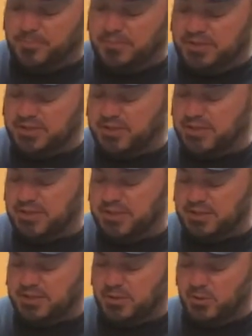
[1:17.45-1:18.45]
This
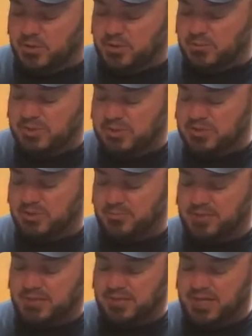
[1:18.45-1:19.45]
is going to be
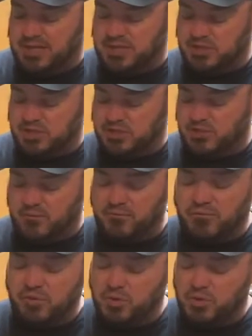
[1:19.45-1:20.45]
something that is just
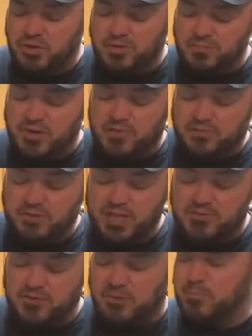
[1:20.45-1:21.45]
full of
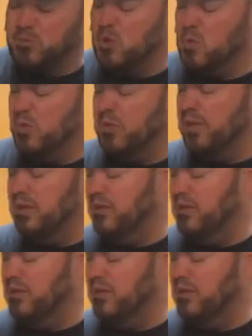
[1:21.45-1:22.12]
flavor with a little